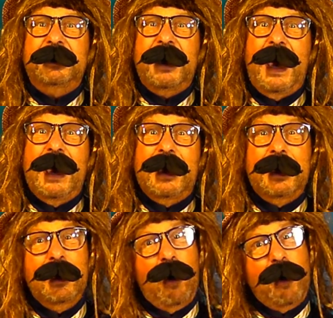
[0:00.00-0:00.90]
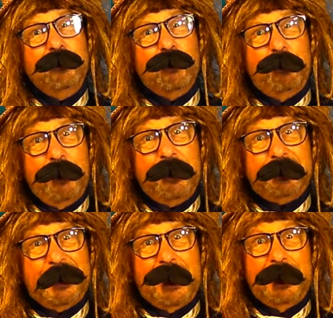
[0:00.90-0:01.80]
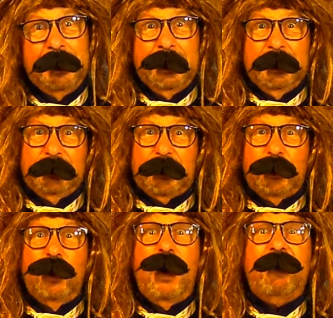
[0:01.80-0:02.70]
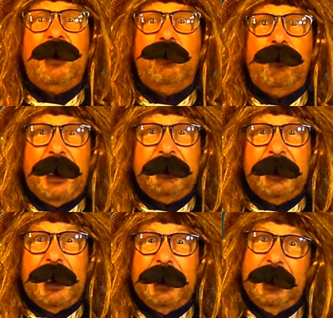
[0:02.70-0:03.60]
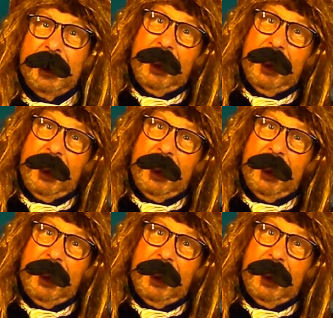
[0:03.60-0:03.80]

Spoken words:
today, on your birthday. So you have a great day,